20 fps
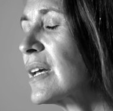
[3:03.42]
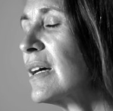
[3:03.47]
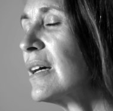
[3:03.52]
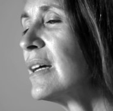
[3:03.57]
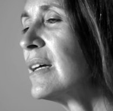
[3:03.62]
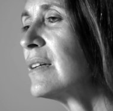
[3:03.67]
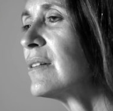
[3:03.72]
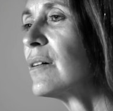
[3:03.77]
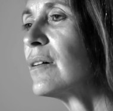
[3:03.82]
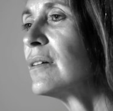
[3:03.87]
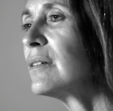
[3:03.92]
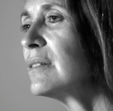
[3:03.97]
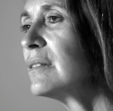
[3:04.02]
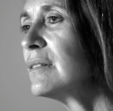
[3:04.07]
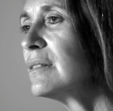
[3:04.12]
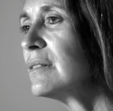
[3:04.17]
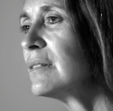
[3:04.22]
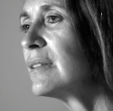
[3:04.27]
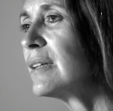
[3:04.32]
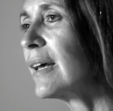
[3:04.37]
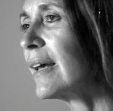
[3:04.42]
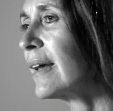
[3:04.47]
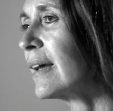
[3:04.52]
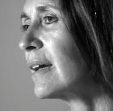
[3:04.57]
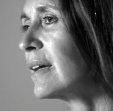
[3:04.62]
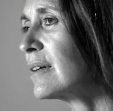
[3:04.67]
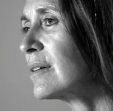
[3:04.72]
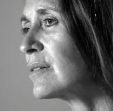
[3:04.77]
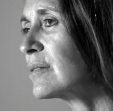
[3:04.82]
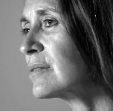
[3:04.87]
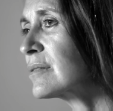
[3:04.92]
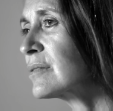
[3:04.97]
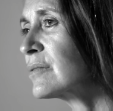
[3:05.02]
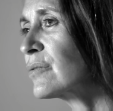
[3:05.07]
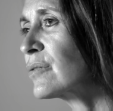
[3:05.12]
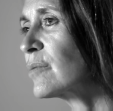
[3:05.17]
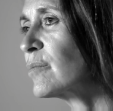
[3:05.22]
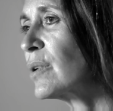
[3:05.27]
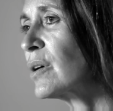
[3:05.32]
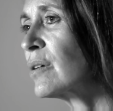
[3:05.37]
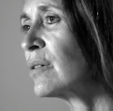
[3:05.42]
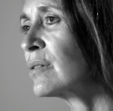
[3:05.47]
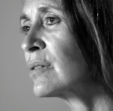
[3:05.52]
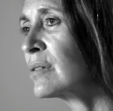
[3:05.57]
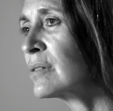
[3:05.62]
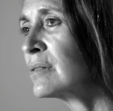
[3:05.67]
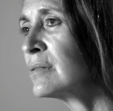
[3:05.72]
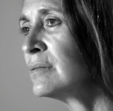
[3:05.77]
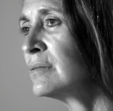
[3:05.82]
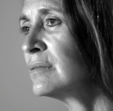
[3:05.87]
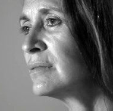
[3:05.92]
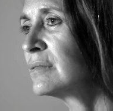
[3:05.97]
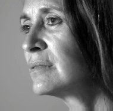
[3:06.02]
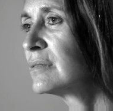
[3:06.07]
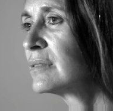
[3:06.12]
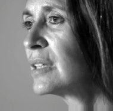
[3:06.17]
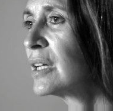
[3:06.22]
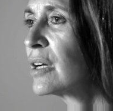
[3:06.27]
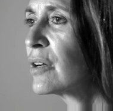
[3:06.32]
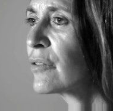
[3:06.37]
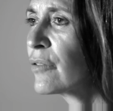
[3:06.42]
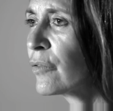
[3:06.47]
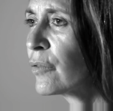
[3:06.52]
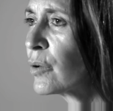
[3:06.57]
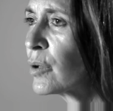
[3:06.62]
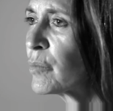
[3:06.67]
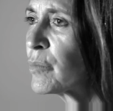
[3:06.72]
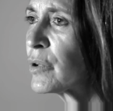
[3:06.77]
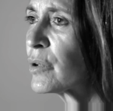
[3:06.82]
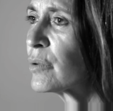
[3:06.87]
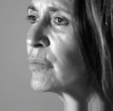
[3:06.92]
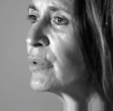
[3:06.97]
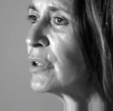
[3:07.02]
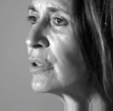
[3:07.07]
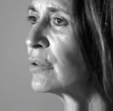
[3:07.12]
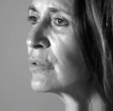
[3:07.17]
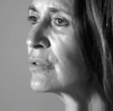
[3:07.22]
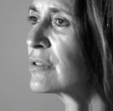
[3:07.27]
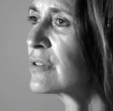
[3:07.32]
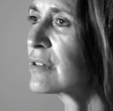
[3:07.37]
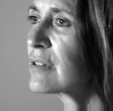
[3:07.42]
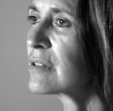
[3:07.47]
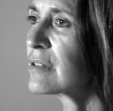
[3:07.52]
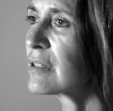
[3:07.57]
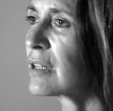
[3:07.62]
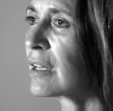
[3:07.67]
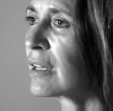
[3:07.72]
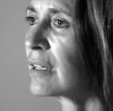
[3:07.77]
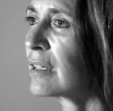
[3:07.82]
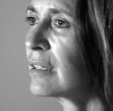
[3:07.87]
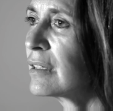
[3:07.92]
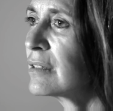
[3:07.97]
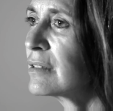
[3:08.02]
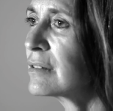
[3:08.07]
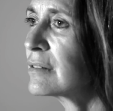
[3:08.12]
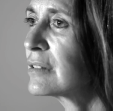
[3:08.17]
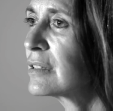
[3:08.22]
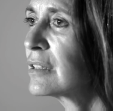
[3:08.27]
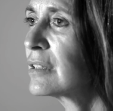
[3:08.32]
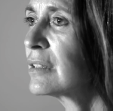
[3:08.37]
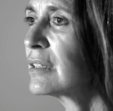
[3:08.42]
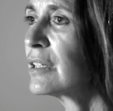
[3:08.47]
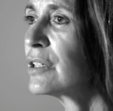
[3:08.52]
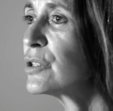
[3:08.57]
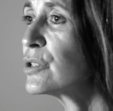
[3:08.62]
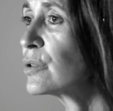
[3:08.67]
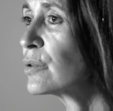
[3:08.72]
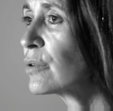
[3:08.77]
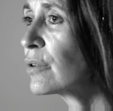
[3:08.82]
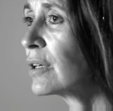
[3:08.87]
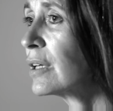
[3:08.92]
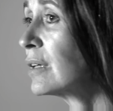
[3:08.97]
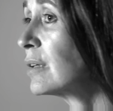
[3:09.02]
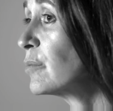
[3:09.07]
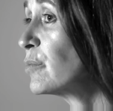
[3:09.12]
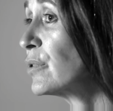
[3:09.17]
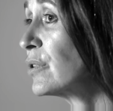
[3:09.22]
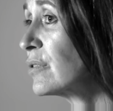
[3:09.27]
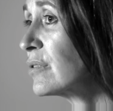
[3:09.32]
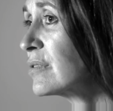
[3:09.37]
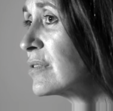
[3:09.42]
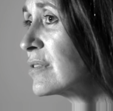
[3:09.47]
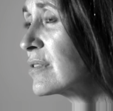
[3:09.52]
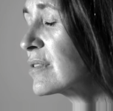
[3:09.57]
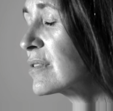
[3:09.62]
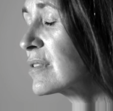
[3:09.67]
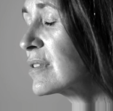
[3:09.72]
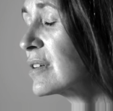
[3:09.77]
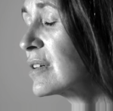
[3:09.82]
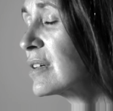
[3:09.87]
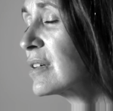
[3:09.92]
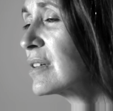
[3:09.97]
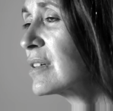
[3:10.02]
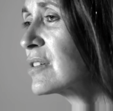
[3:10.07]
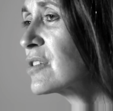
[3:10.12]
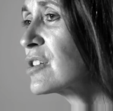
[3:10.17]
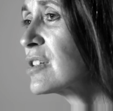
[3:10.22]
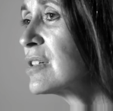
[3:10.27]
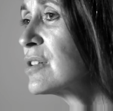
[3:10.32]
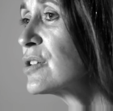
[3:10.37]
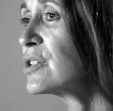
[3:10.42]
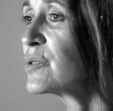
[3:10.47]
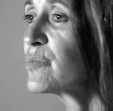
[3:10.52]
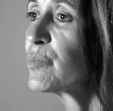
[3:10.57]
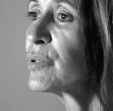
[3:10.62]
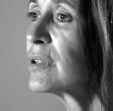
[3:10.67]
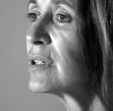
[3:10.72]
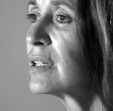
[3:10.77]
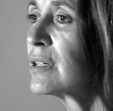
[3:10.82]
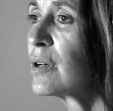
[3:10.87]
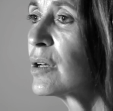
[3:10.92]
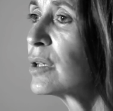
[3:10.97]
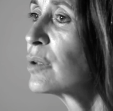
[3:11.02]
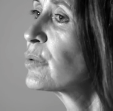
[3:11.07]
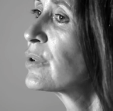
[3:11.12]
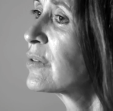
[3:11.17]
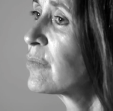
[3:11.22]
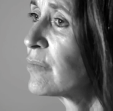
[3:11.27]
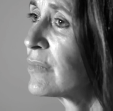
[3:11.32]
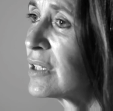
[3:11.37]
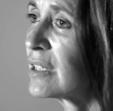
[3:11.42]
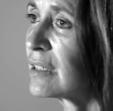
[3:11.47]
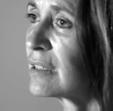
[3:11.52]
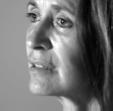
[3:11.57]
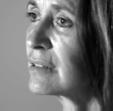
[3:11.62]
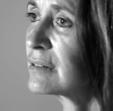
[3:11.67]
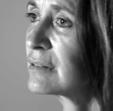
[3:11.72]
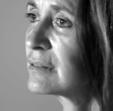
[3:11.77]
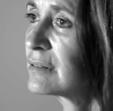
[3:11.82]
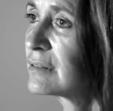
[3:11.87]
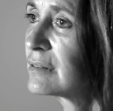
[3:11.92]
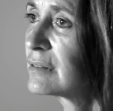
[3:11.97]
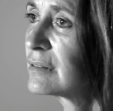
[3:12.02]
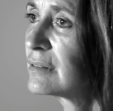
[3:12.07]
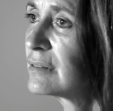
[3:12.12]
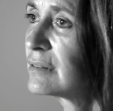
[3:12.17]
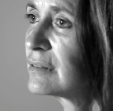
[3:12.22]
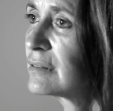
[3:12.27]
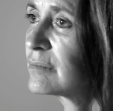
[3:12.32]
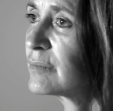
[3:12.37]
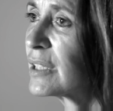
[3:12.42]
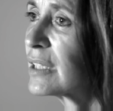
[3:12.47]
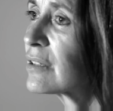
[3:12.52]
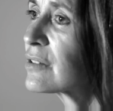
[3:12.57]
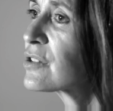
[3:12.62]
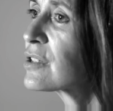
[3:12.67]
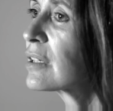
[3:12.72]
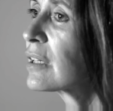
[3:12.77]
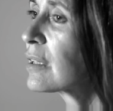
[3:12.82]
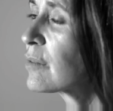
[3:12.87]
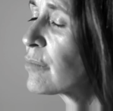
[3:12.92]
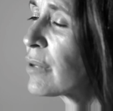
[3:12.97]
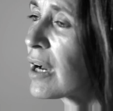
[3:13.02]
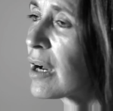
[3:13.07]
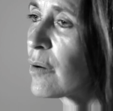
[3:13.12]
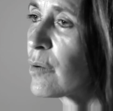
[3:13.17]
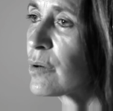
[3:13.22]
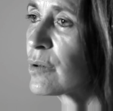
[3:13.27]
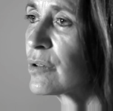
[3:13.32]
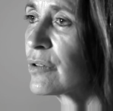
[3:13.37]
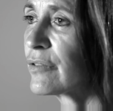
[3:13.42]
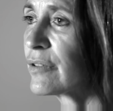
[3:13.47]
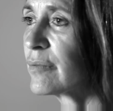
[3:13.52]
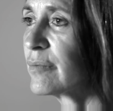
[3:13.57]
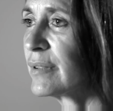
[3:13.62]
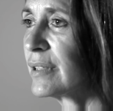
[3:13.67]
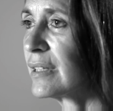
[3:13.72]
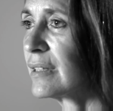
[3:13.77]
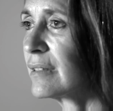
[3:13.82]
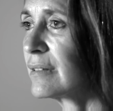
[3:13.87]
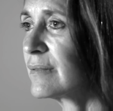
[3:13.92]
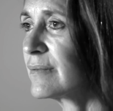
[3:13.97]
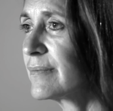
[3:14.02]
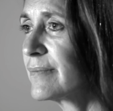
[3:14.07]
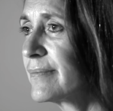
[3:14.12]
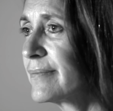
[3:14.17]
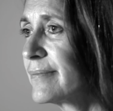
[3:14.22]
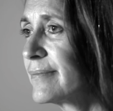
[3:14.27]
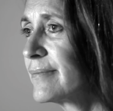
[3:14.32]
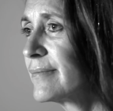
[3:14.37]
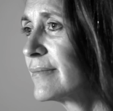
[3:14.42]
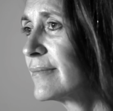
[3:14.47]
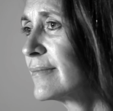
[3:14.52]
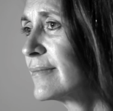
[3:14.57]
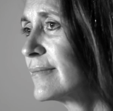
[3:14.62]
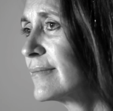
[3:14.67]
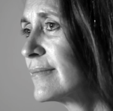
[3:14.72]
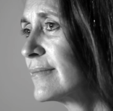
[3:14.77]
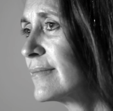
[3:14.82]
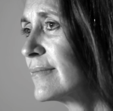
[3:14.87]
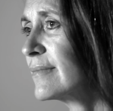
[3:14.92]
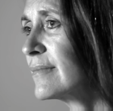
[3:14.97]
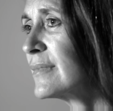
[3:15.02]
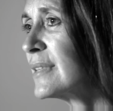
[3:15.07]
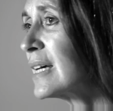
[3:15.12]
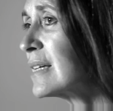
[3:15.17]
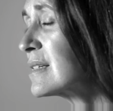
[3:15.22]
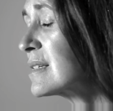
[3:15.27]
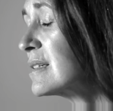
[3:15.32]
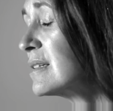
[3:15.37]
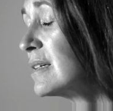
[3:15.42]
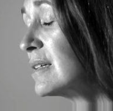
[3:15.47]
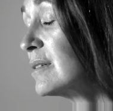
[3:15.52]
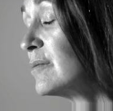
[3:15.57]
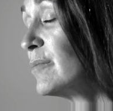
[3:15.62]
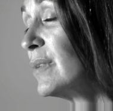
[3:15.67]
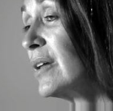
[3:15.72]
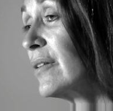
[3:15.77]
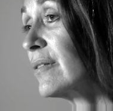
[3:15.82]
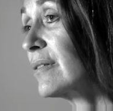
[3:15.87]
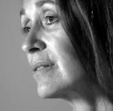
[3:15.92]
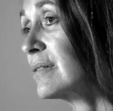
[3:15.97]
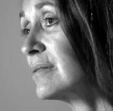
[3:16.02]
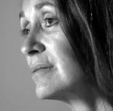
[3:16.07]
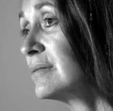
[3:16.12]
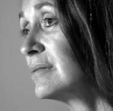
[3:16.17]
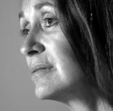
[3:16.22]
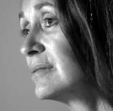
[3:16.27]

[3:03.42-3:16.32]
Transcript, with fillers: and all the anger from her former abuse and enduring abuse, she just put it all with me because she had power over me. That's not a mother.